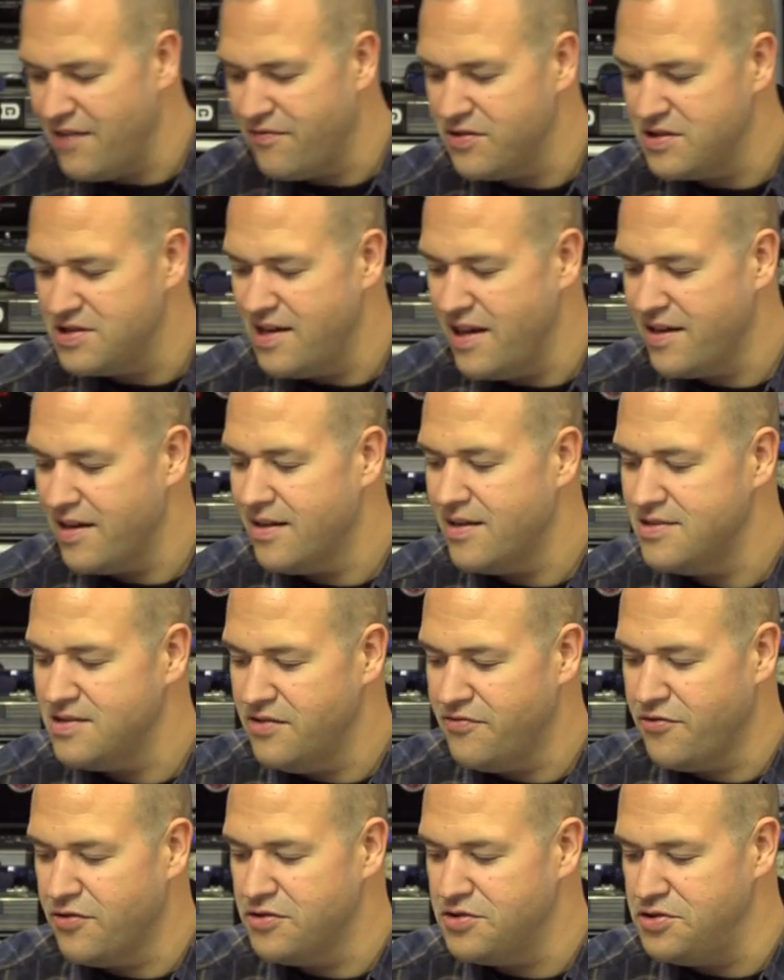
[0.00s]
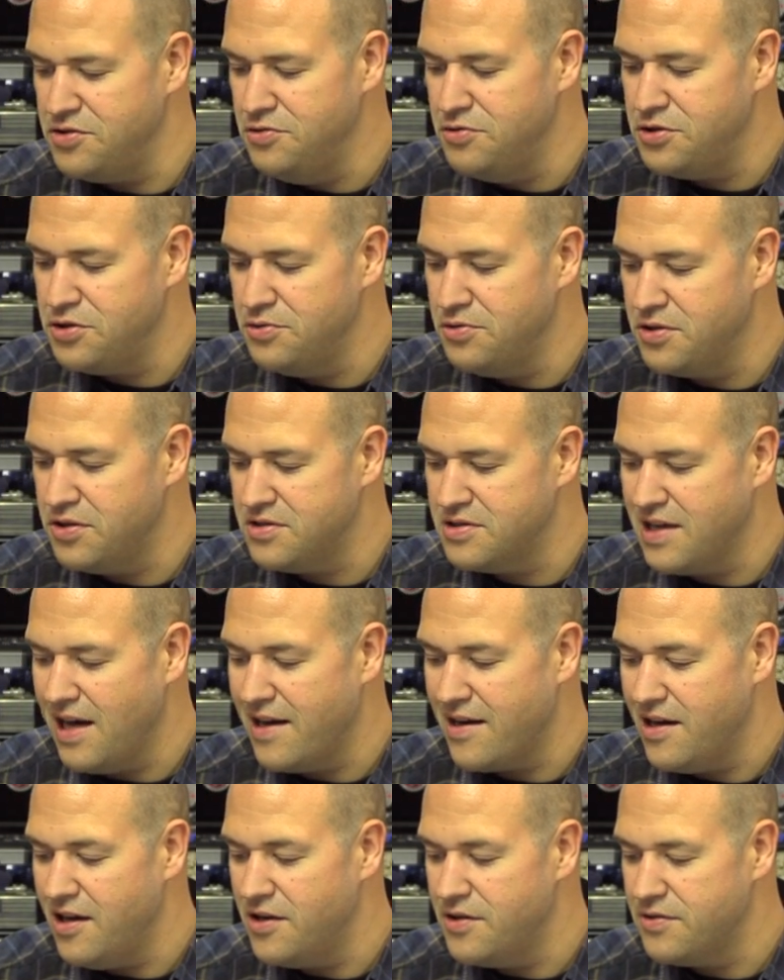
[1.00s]
for second because the first two shooters got
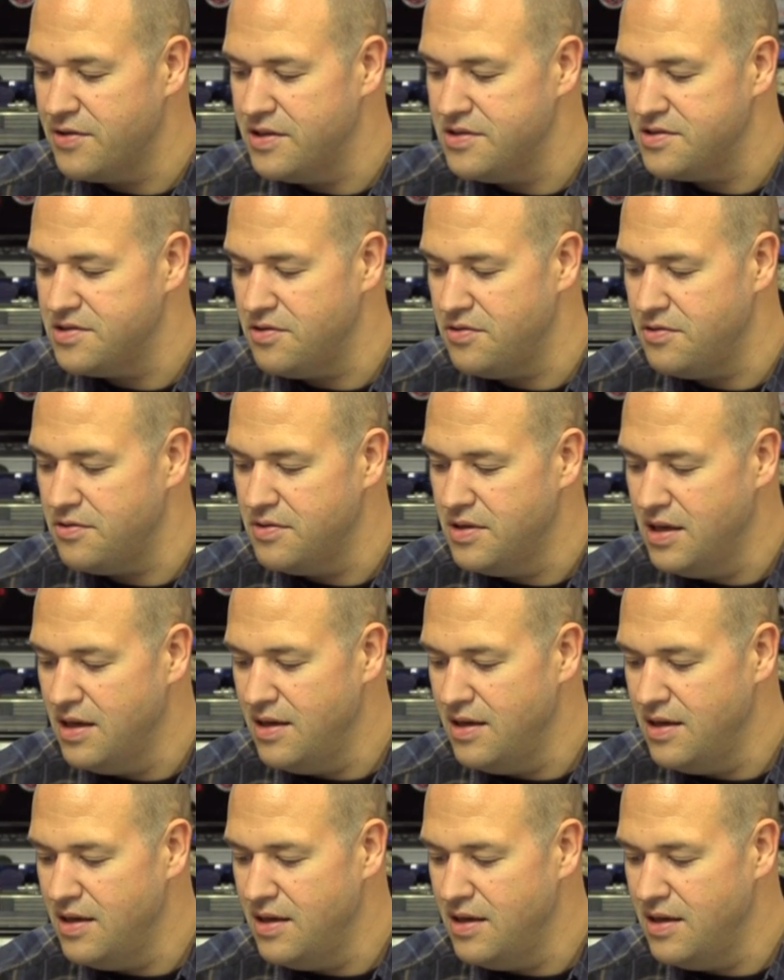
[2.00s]
100. So